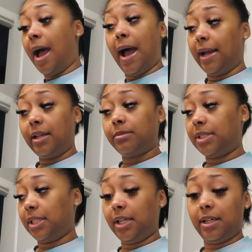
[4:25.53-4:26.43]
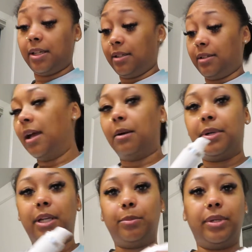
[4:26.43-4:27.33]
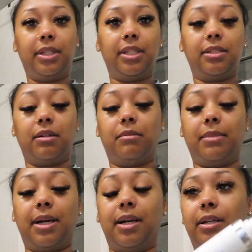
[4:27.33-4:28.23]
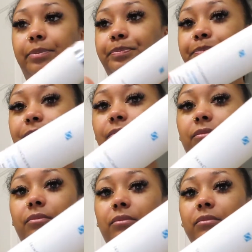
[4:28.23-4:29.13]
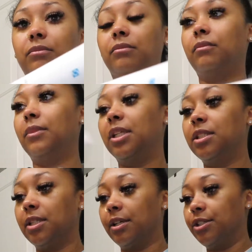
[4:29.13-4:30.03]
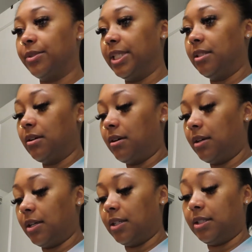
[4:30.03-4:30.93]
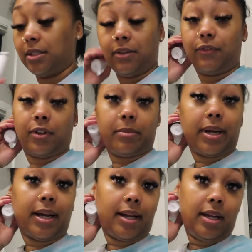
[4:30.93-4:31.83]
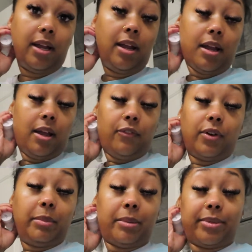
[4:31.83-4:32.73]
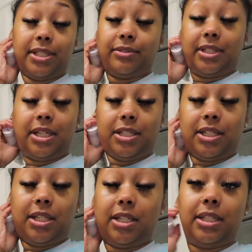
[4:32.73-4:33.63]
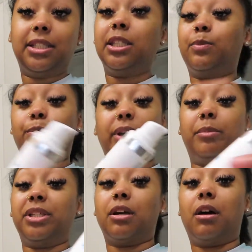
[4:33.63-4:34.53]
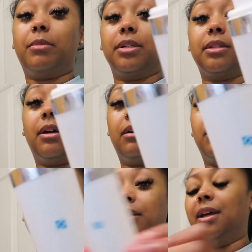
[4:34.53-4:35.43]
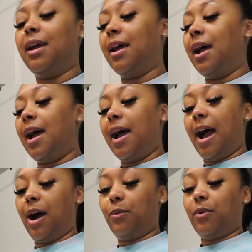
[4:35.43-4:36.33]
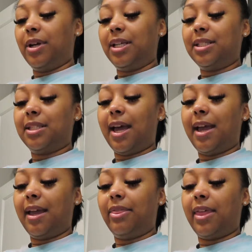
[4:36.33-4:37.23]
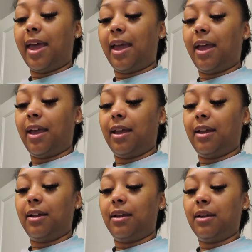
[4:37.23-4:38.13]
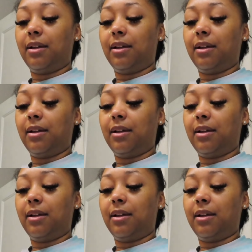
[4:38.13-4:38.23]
I am done. I'm gonna put this on my surgery scars for my breast reduction. This is pretty much almost gone. I want to say that